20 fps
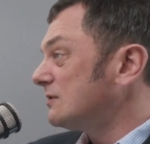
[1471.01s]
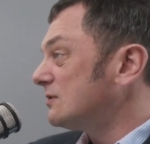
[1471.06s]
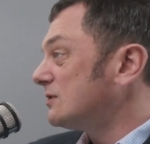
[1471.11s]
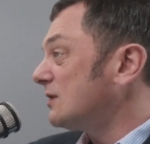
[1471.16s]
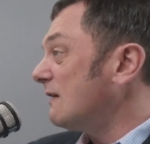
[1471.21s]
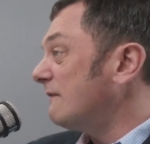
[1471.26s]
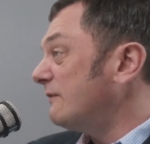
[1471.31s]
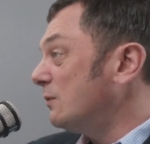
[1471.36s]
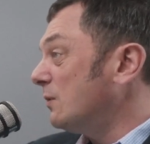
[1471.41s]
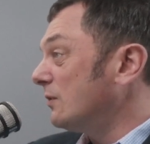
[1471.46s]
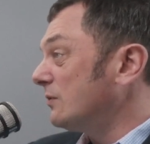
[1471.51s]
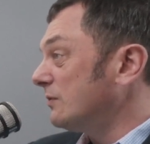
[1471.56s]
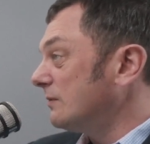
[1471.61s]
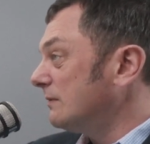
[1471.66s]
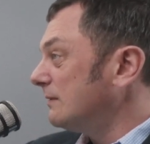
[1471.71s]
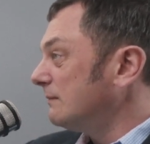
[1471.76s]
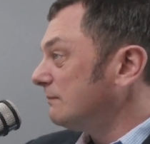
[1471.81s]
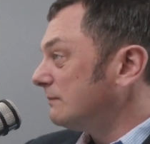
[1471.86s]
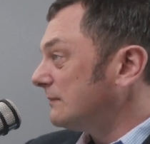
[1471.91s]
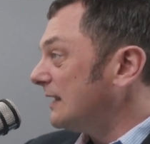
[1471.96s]
So if you want
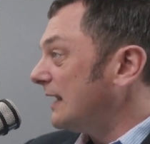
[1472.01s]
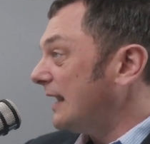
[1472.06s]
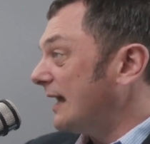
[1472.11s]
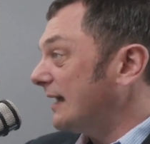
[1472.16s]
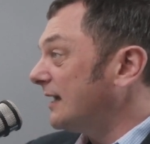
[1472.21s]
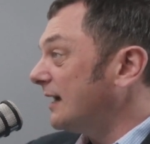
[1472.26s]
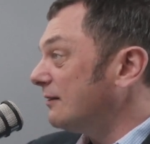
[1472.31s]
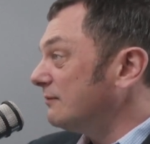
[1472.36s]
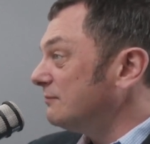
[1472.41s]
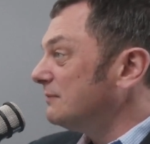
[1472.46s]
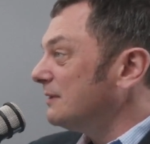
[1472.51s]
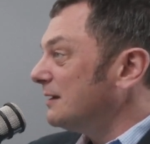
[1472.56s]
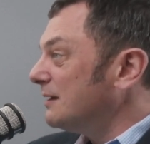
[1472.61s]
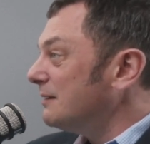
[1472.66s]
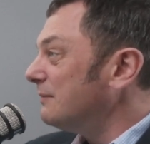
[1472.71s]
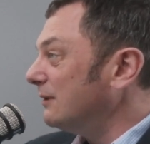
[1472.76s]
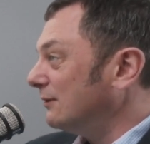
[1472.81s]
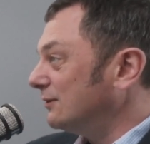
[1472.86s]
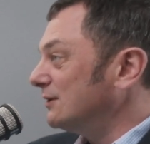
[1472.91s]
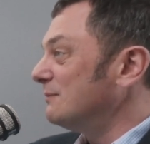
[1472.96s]
the Lego
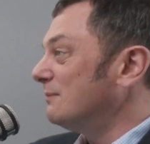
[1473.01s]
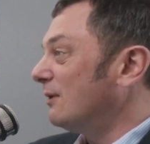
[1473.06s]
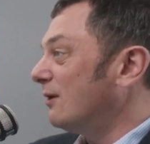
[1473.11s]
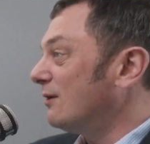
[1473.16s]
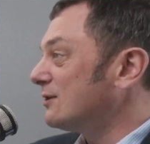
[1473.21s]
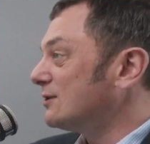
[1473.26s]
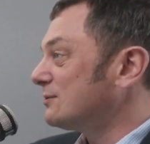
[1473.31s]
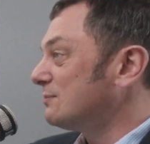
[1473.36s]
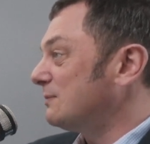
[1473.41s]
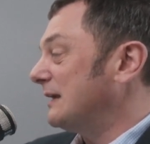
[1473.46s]
building blocks,